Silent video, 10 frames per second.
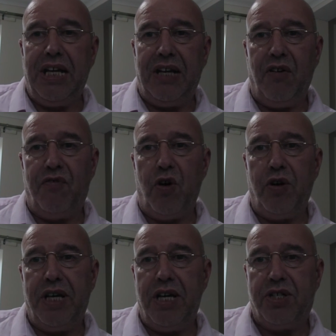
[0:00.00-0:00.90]
you know,
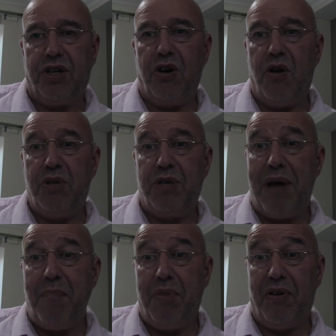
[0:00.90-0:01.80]
four years ago was a
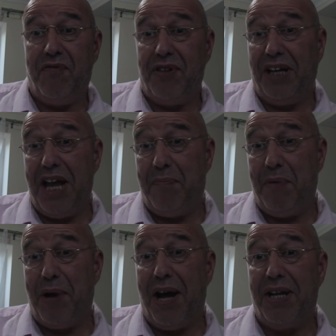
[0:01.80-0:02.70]
member of the
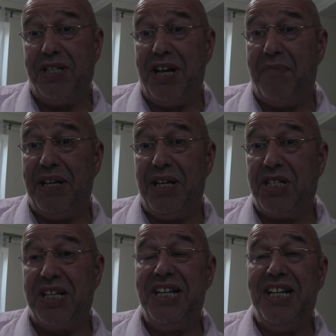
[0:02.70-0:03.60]
Labour Party. I mean,
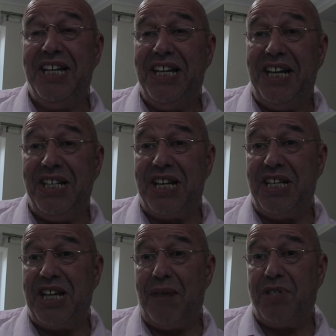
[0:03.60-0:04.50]
it's it's
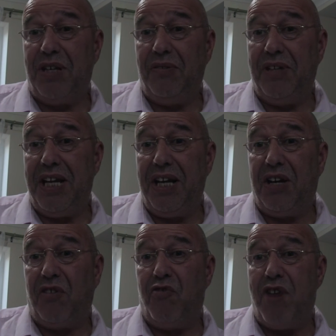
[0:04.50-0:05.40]
it's absolutely
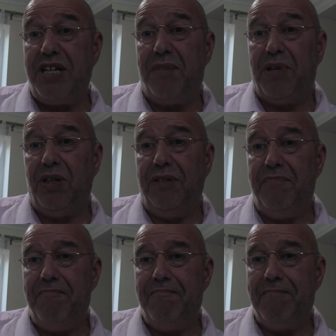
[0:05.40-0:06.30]
incredible
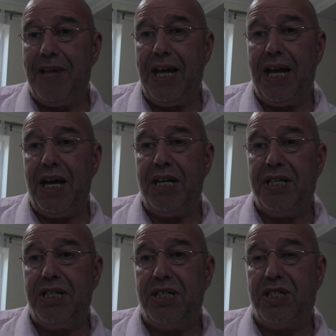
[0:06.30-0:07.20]
uh,
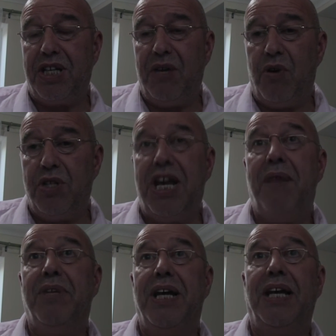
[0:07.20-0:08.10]
to to see what's
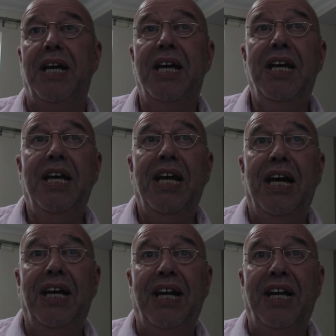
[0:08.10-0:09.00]
happening,
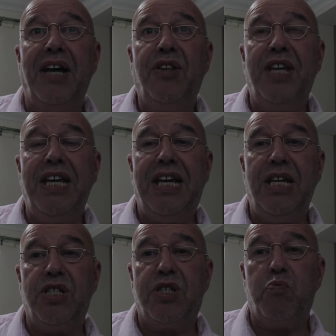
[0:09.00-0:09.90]
and and I think
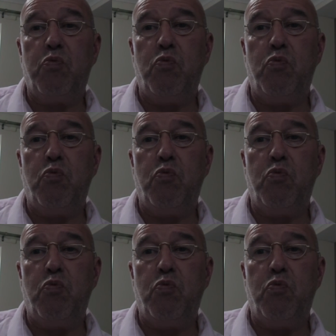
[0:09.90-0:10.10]
it's